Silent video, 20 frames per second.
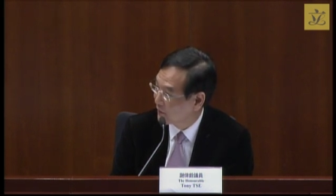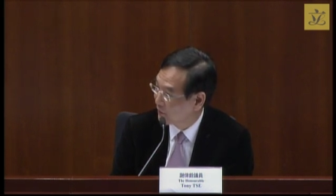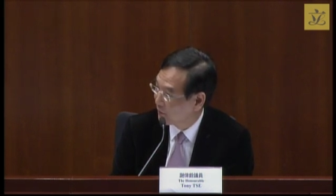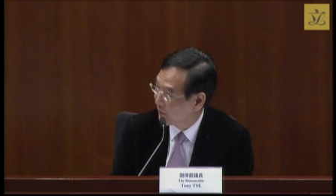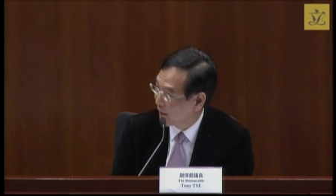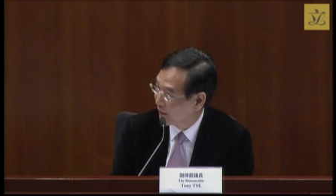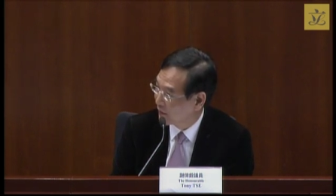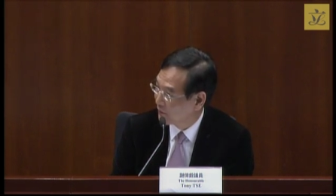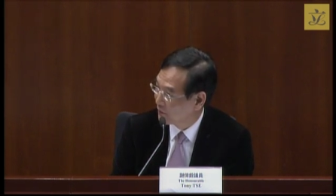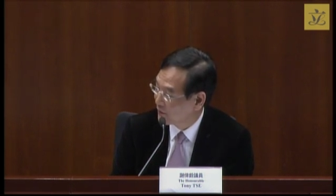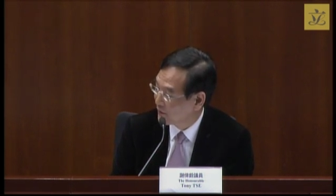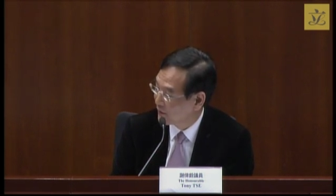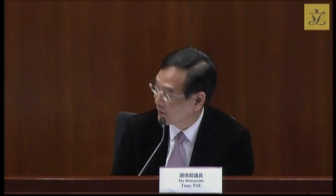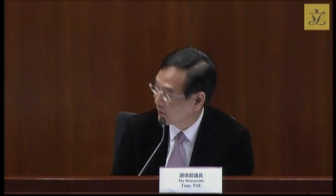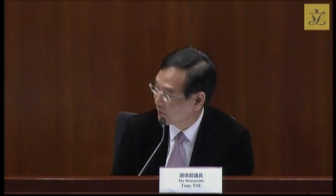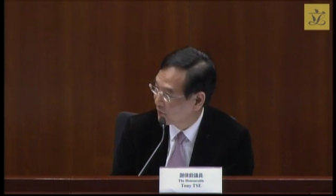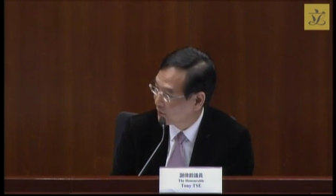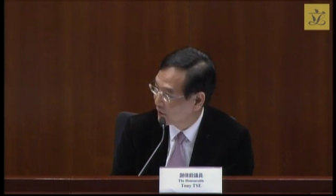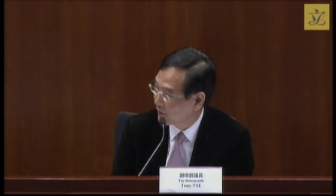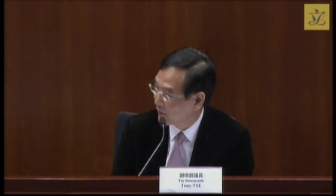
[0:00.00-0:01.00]
And
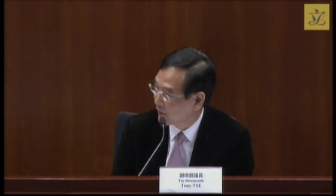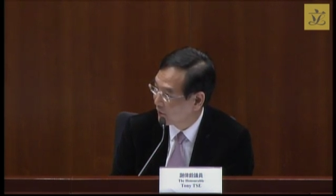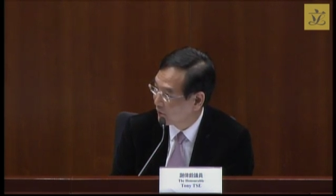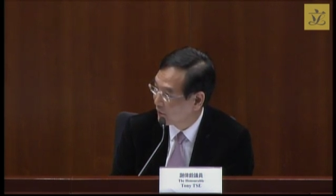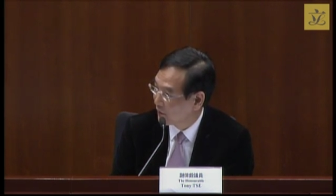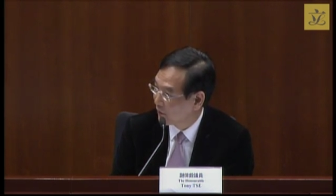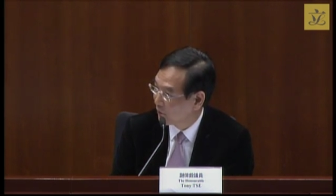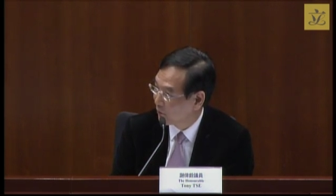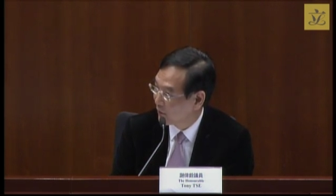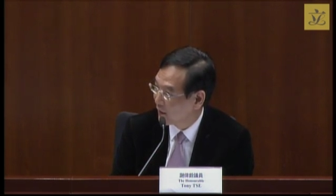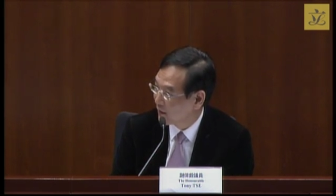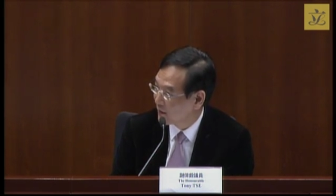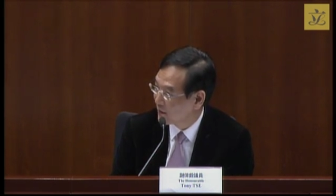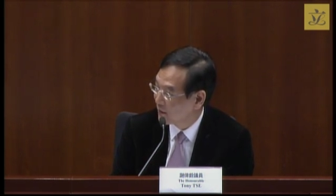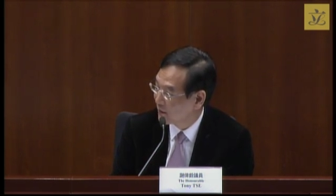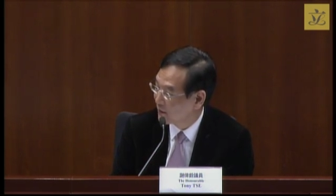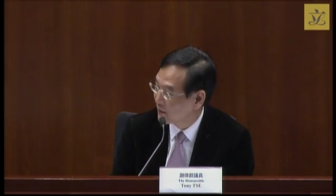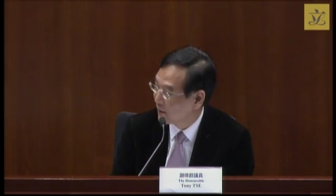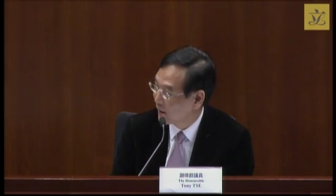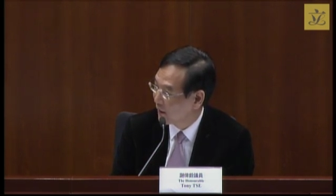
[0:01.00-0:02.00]
um,
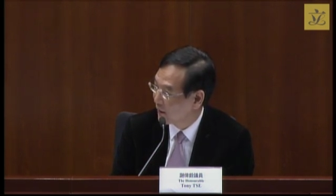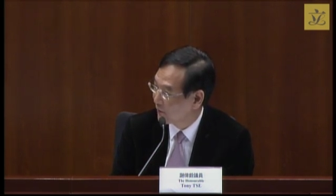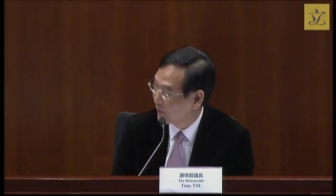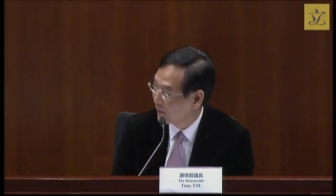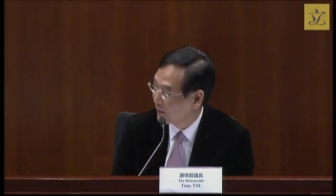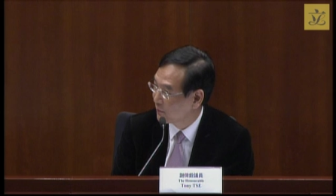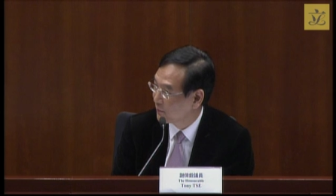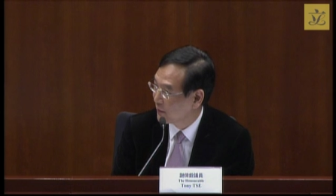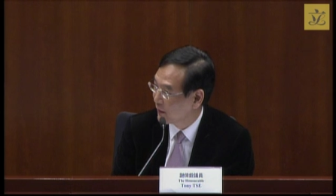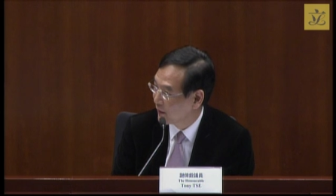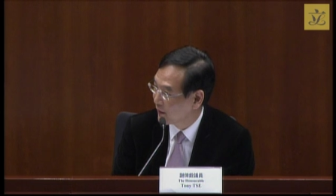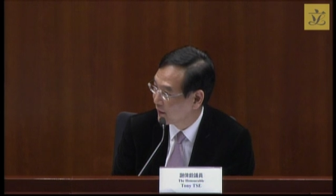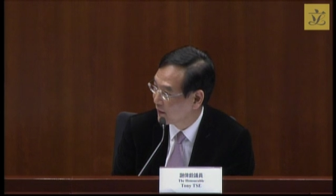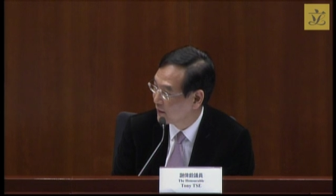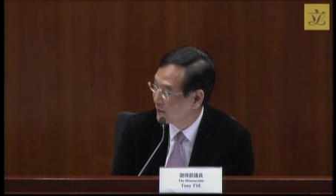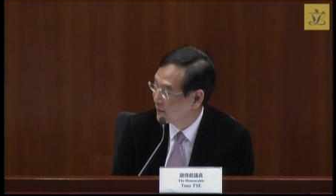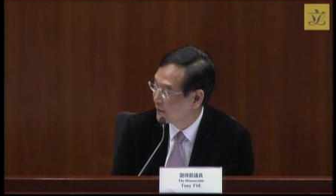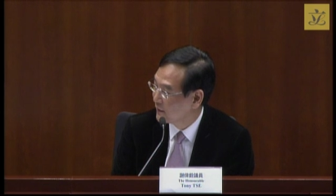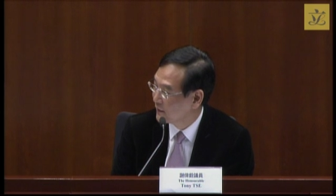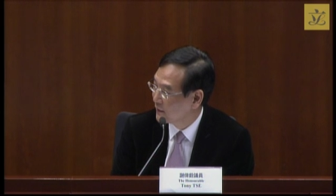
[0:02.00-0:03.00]
the amount
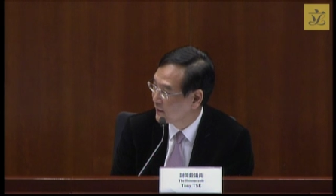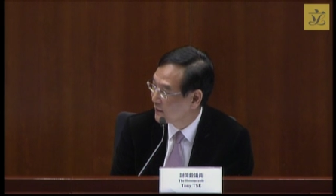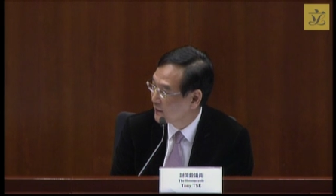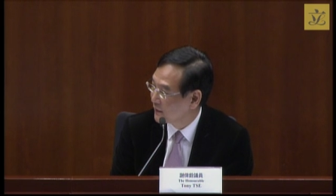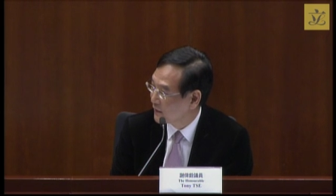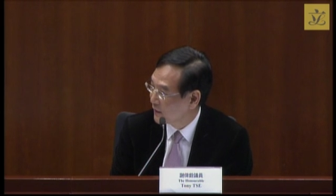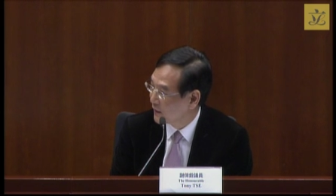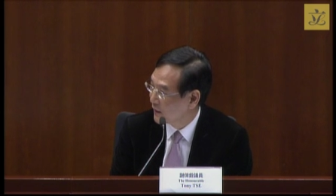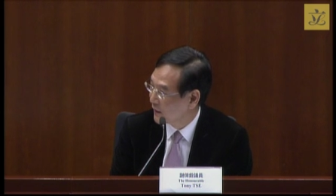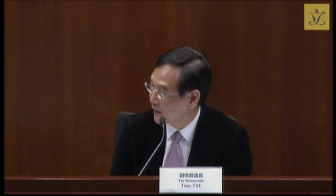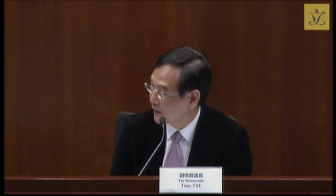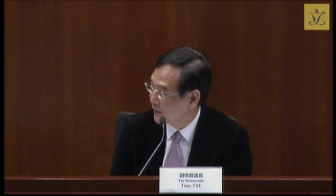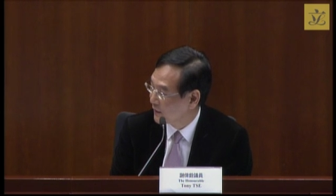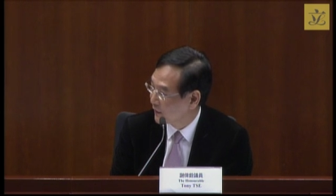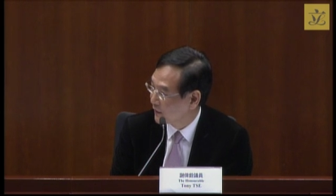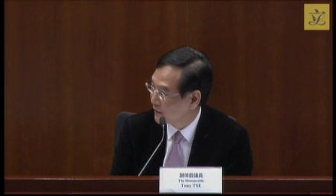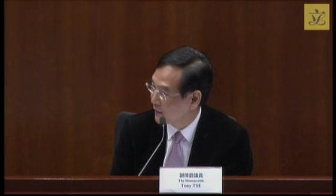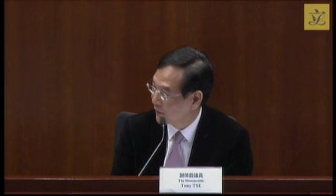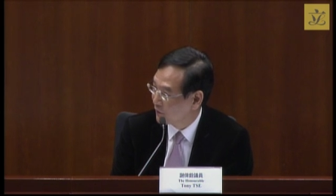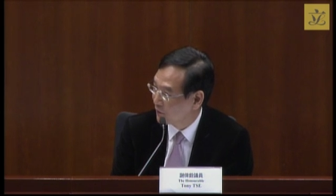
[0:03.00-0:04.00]
received is
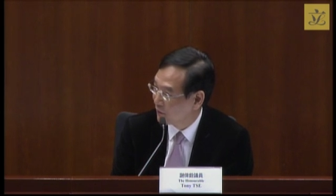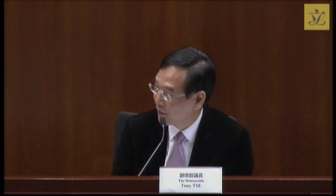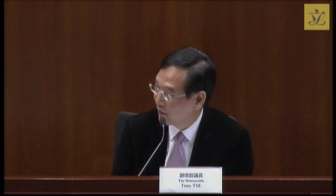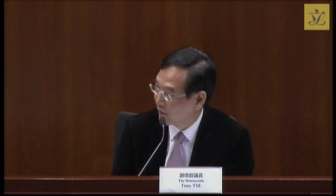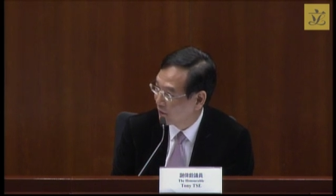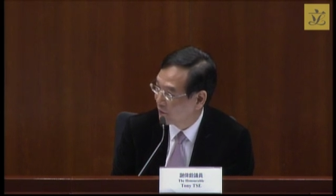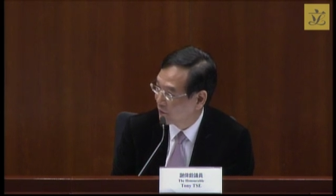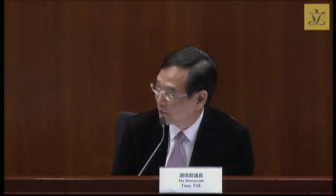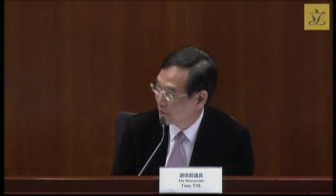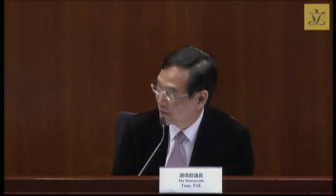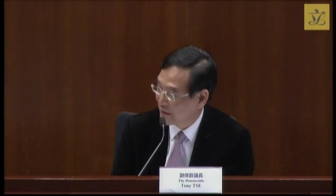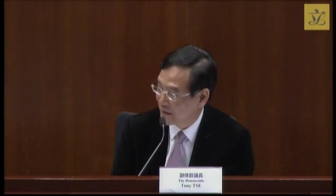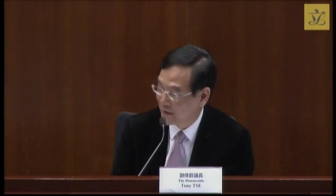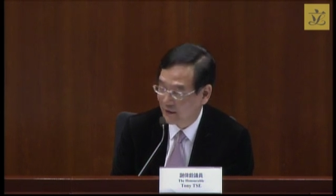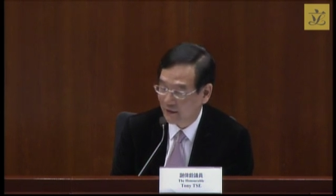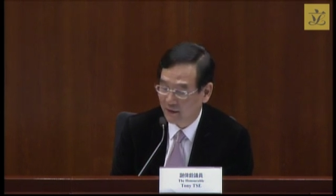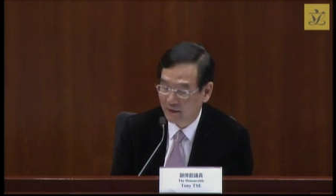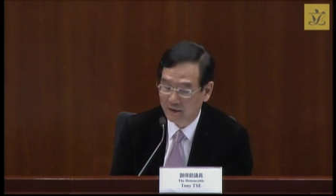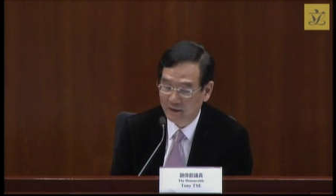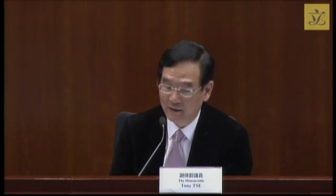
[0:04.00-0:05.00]
pocketed by the
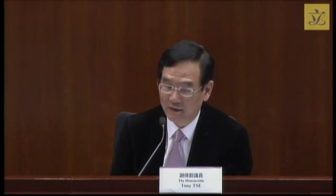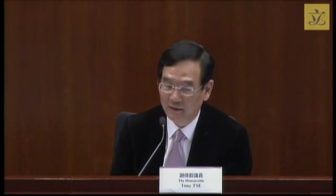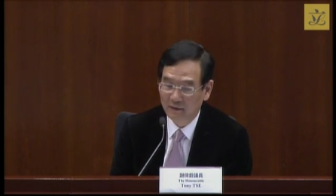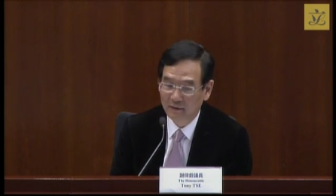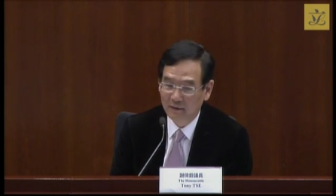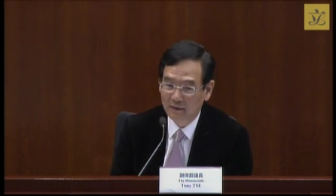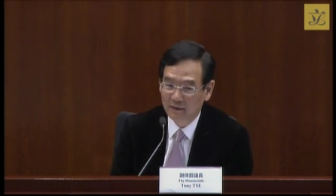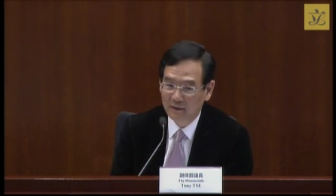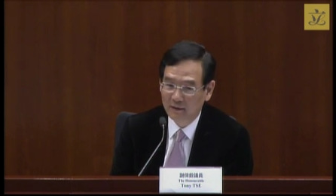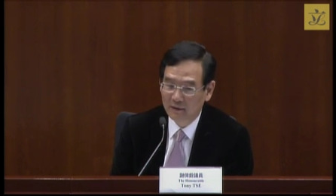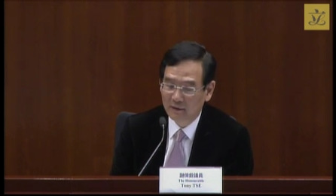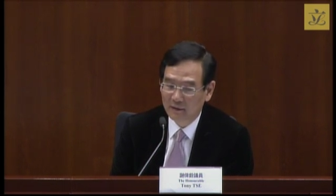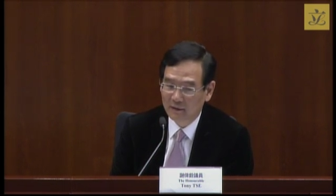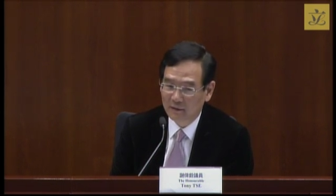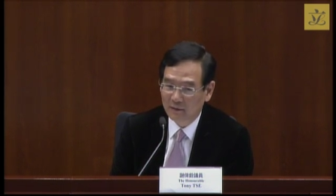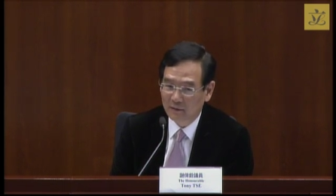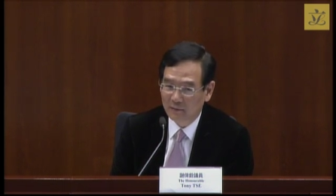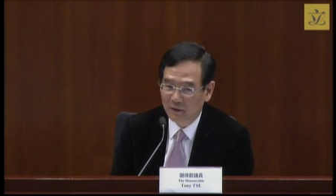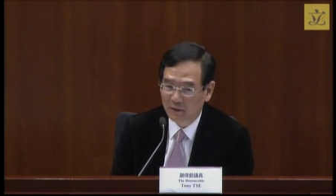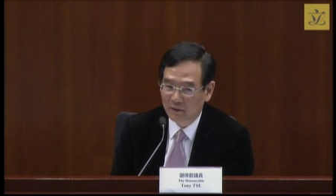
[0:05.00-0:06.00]
civil servants
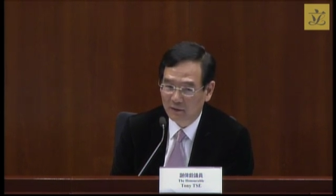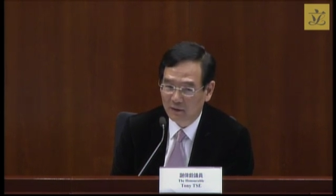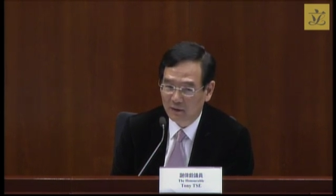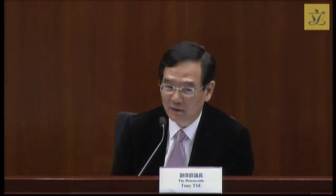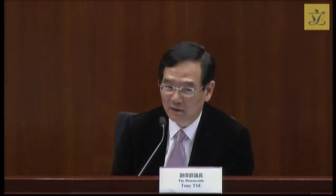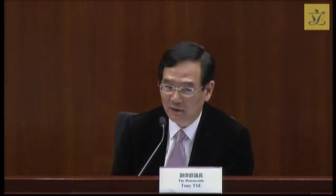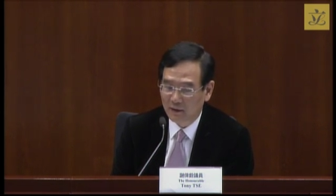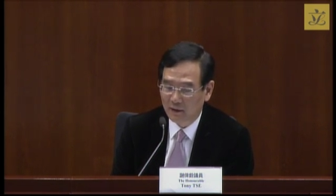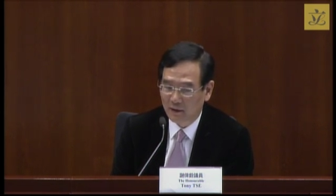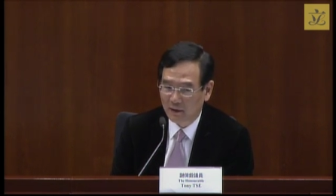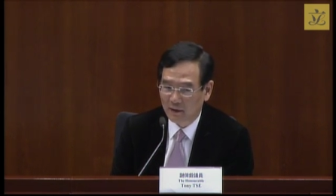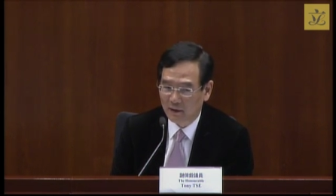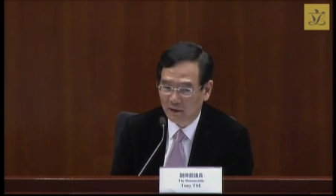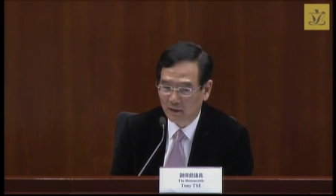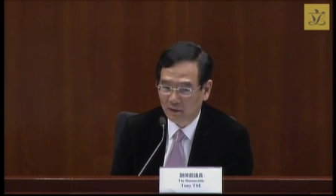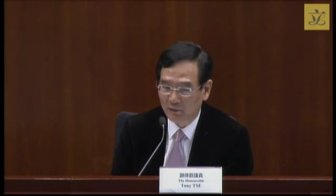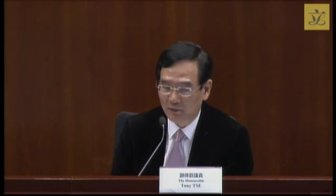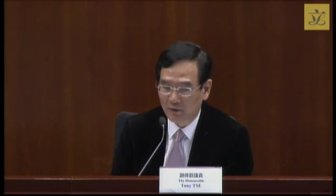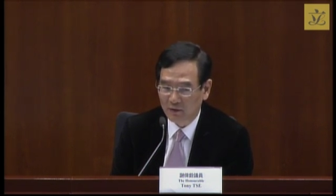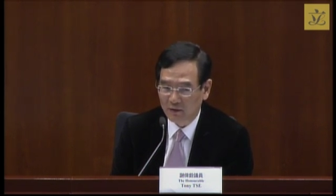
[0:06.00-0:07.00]
regardless of
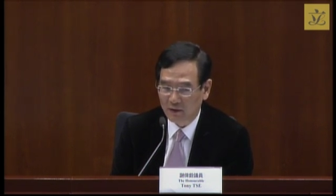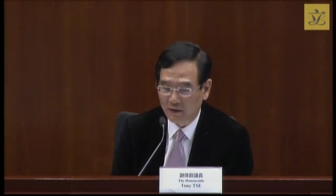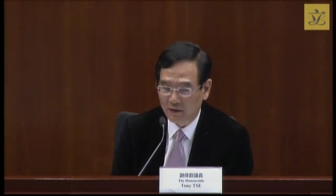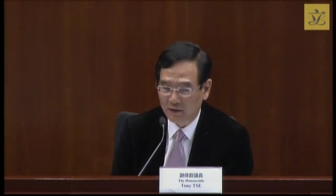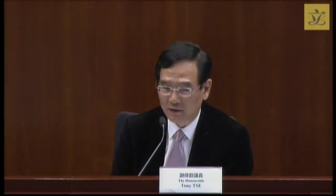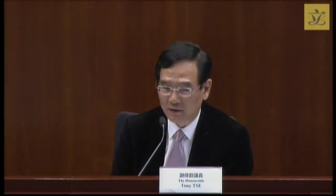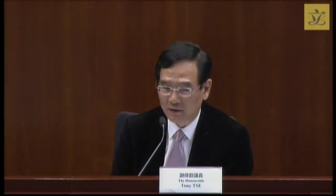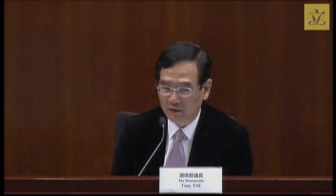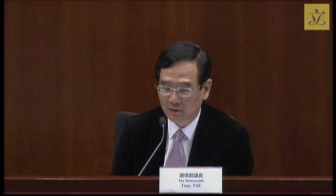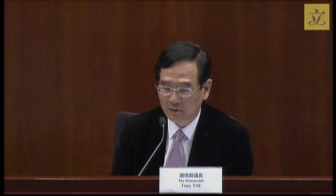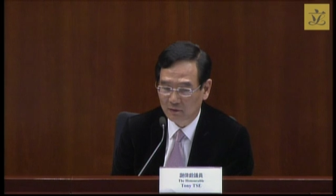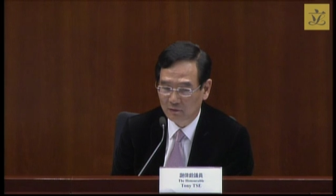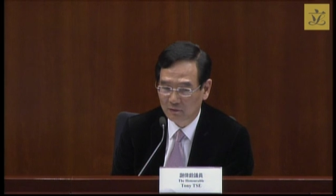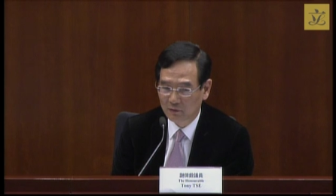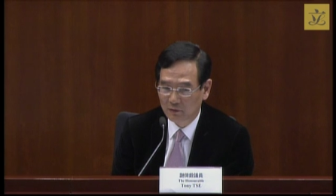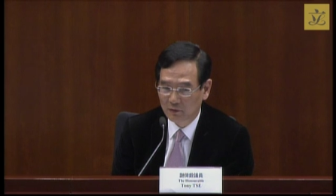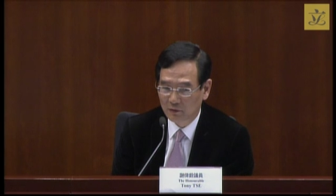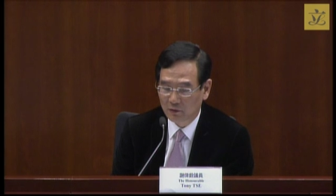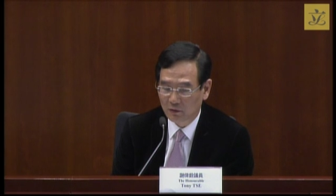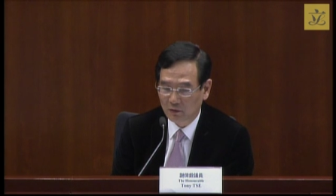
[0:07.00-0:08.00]
market prices.